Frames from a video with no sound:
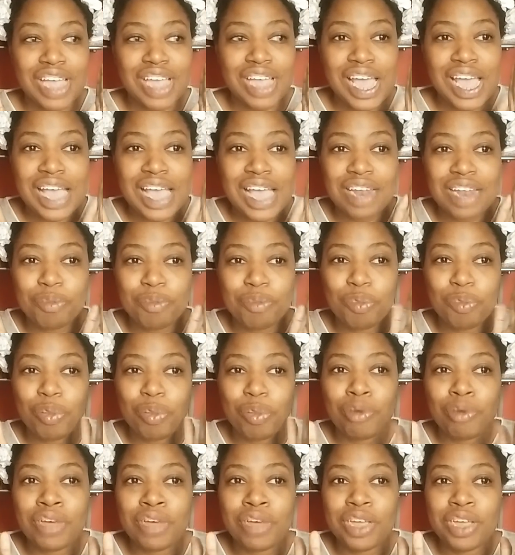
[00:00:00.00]
at a
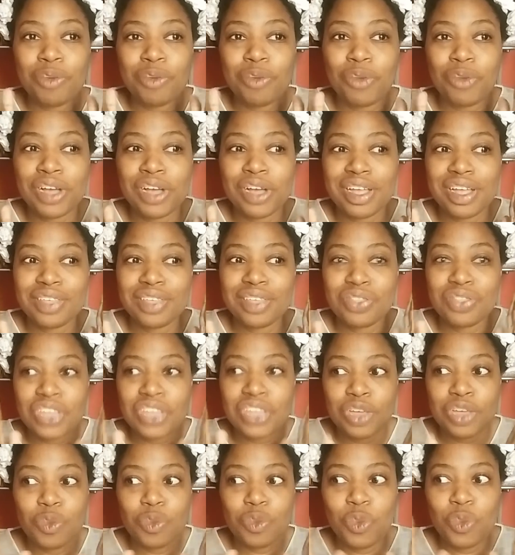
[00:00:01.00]
point where I
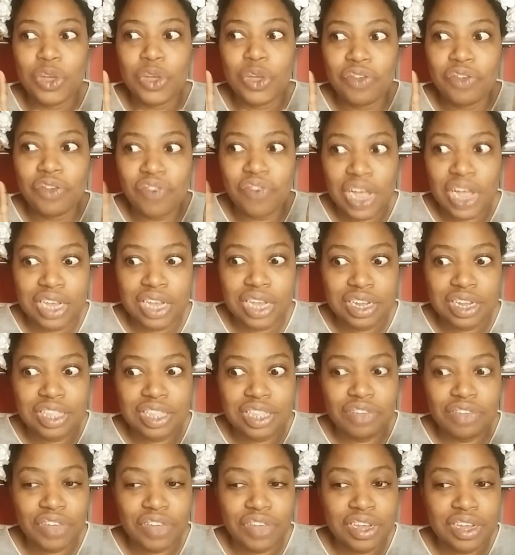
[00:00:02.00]
think we
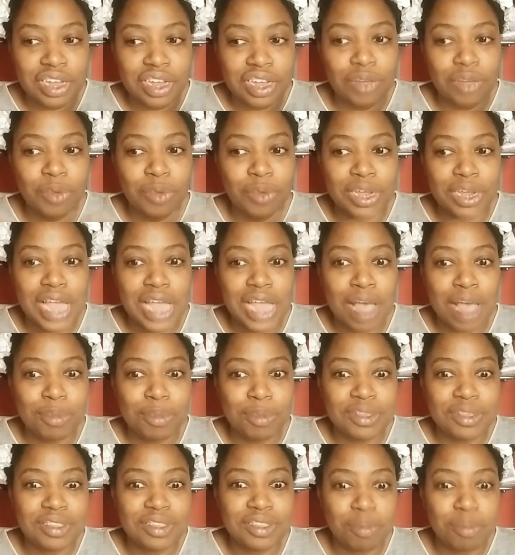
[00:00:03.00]
finally find out what
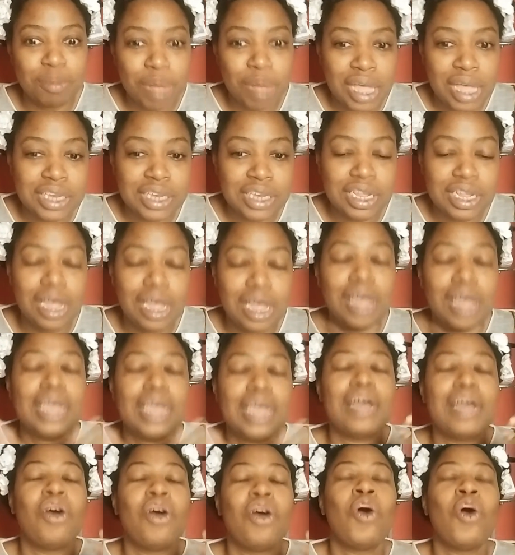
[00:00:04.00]
happens to Bonnie.
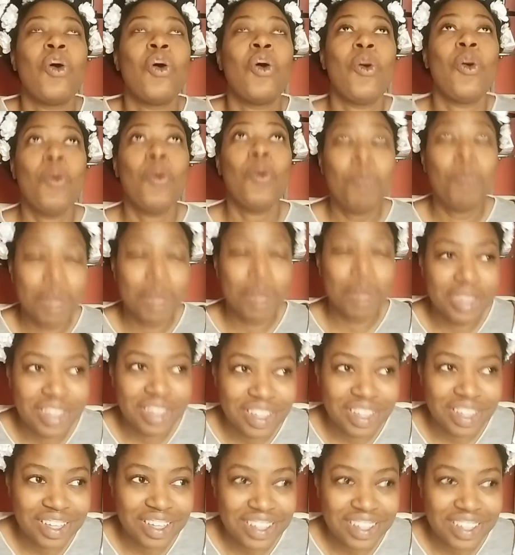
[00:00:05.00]
I hope.
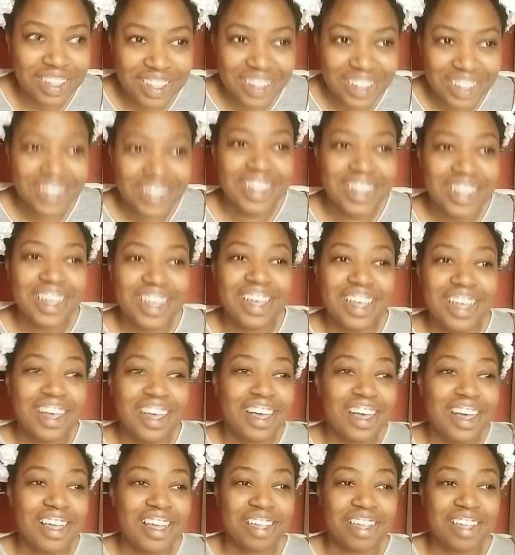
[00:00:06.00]

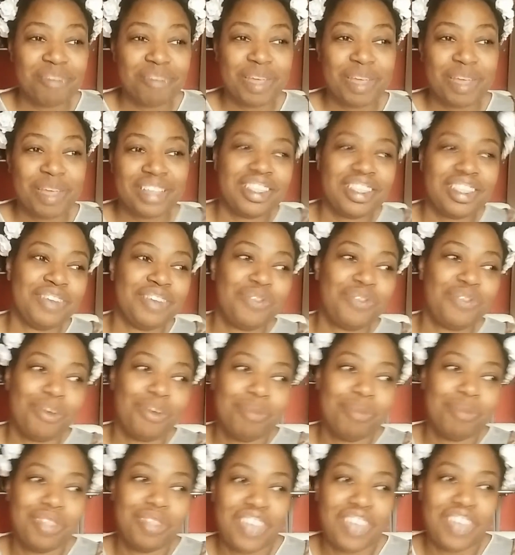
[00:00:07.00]
And then
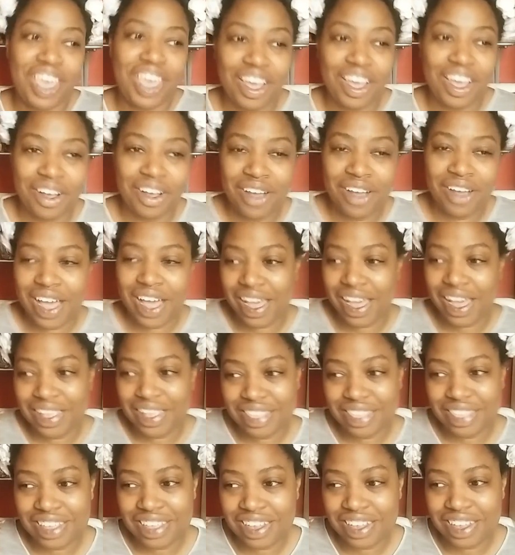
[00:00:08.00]
from there,
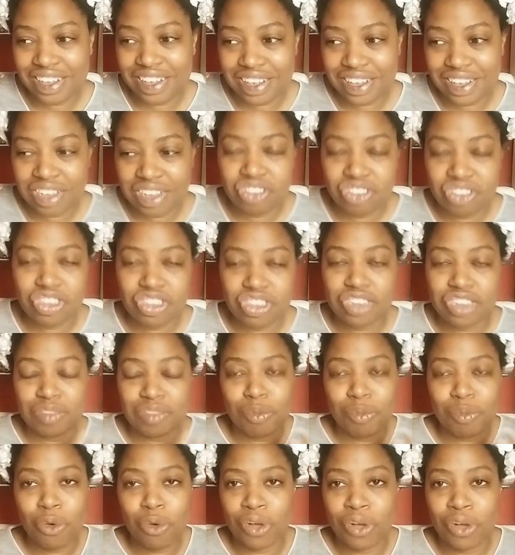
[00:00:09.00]
I think it's
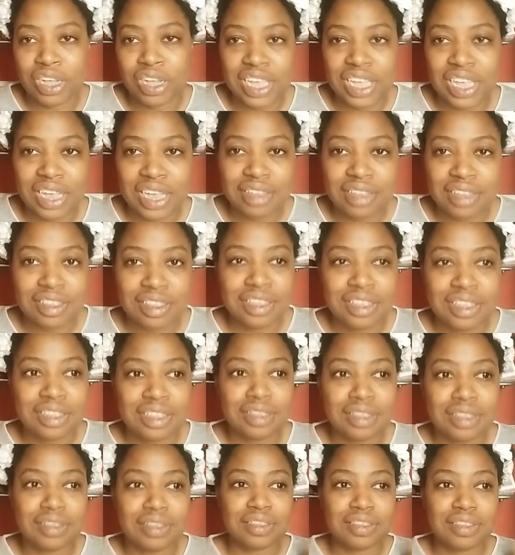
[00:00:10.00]
just more
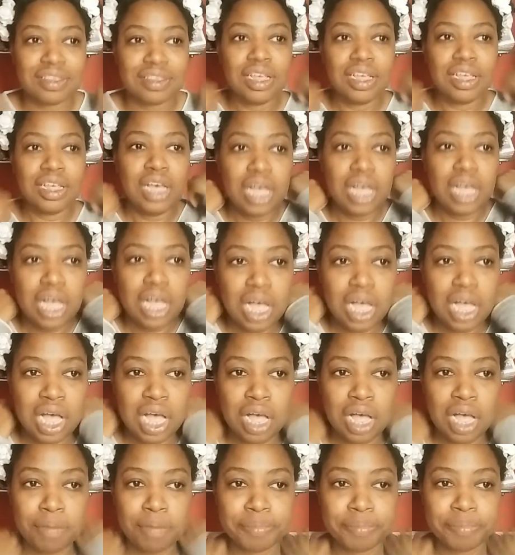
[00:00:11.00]
cases.
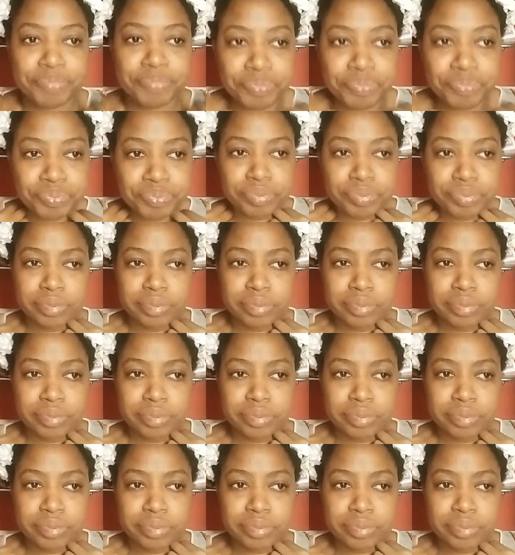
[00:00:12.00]
Um,